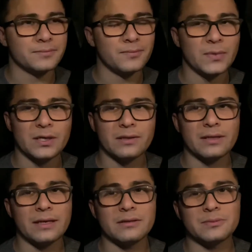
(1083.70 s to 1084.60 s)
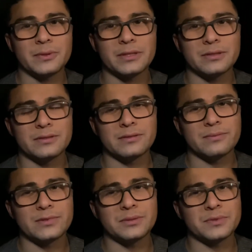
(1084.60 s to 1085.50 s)
But other than that, it was a pretty good
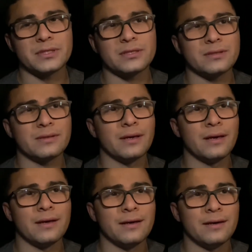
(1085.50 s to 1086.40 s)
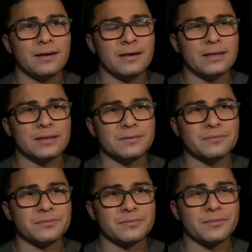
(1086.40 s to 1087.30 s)
gym session.
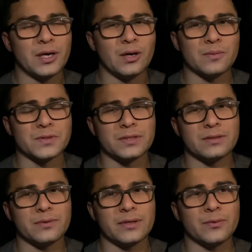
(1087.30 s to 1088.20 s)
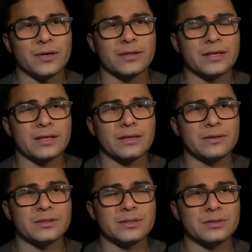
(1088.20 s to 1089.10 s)
My arms didn't want to work like they
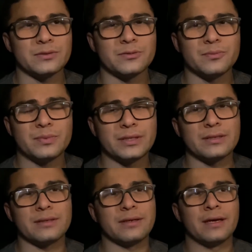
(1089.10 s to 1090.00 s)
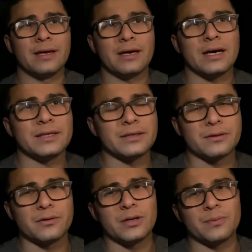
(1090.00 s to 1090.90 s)
usually do, but I did
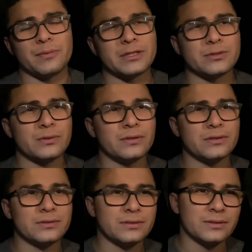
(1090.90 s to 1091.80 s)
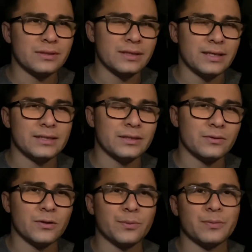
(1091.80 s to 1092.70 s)
go up in my shoulders, I did go
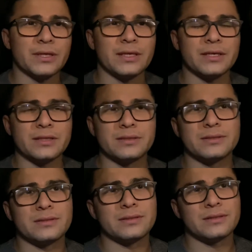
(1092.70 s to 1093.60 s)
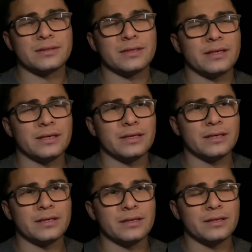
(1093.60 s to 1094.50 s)
up in my legs,
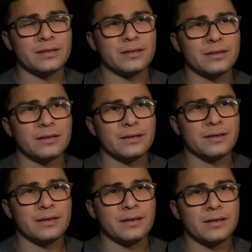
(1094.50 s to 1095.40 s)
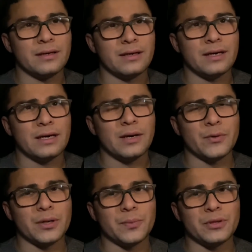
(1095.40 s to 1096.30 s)
and I went
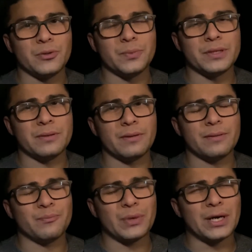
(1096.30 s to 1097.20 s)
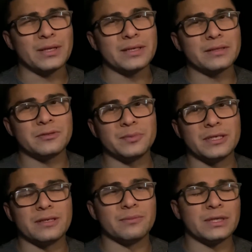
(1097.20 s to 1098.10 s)
up a little bit, barely a little bit
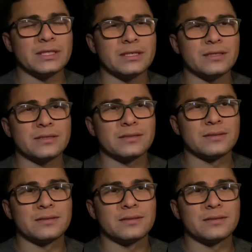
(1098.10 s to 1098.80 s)
in my chest,